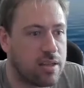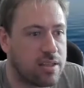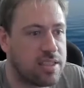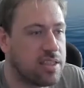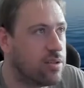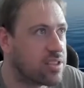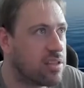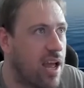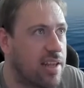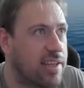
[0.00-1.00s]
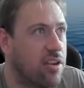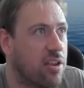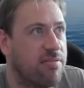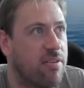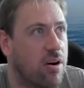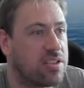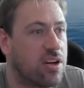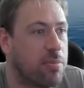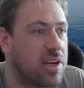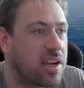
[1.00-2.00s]
Still slightly on the fog
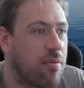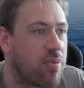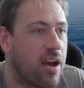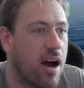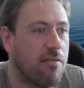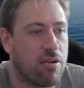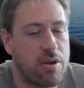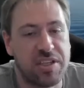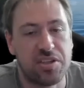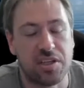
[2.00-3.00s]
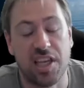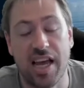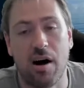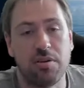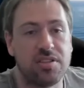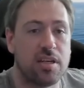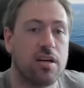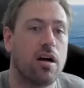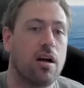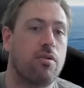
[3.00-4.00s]
topic, volumetric clouds
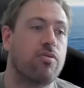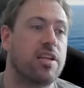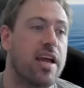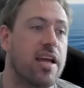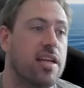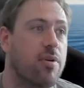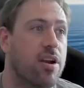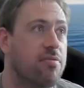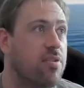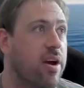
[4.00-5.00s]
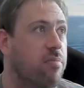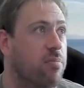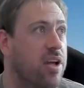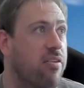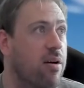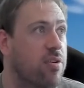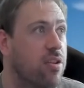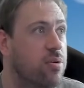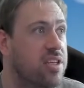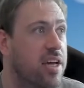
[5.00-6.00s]
are a really handy one if you haven't played around with
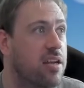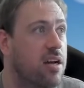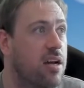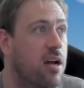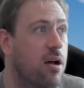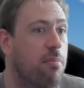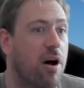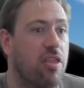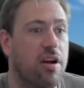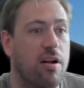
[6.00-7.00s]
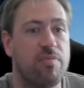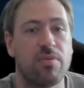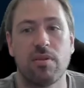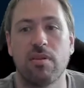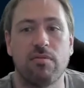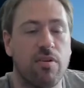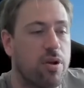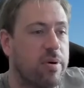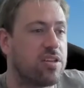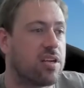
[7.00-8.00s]
those yet. But the
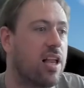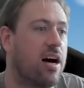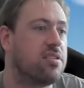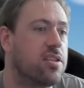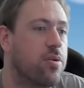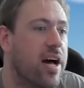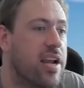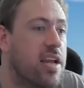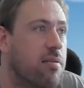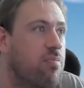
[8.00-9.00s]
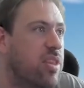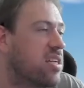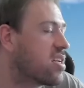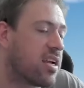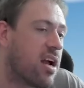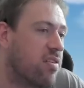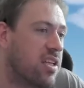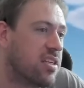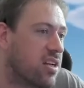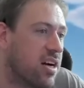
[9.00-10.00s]
volumetric clouds that you add in, that's going to cover
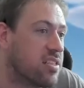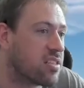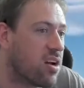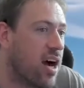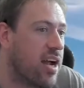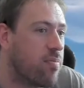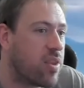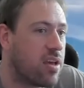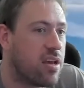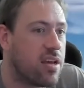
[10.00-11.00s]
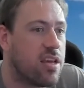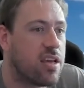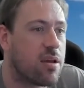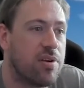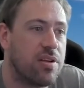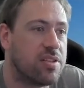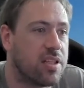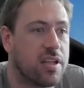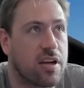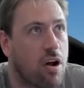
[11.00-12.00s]
the entire sky. Here you can be
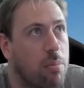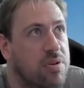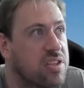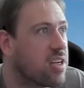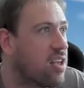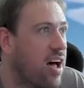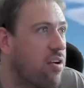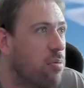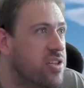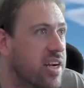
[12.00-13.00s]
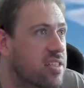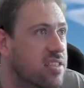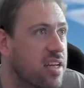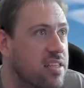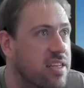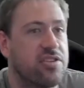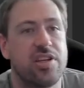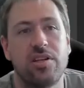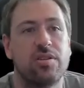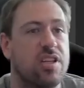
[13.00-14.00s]
using the composite cloud objects and
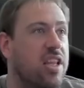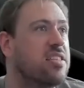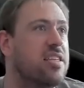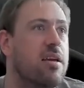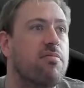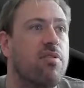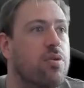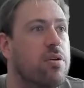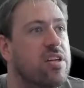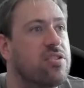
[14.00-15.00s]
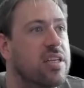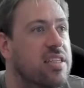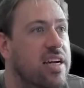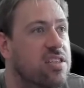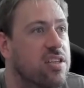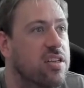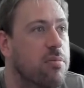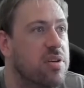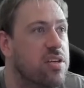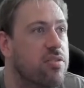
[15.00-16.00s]
essentially using that same volumetric texture
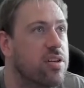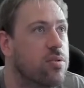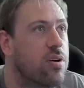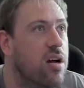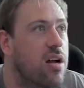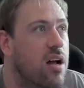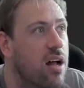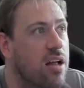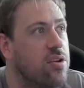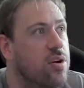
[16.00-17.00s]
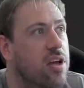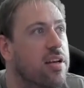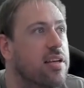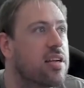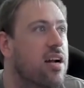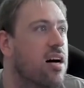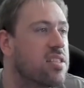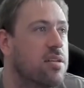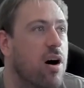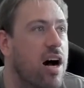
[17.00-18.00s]
material. You can
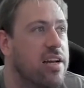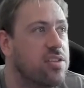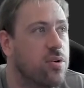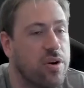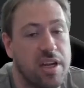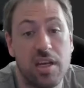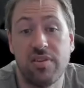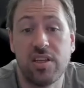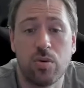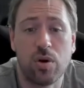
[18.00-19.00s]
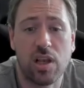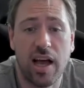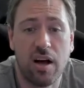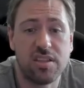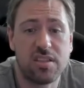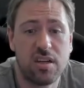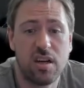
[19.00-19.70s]
customize your individual clouds.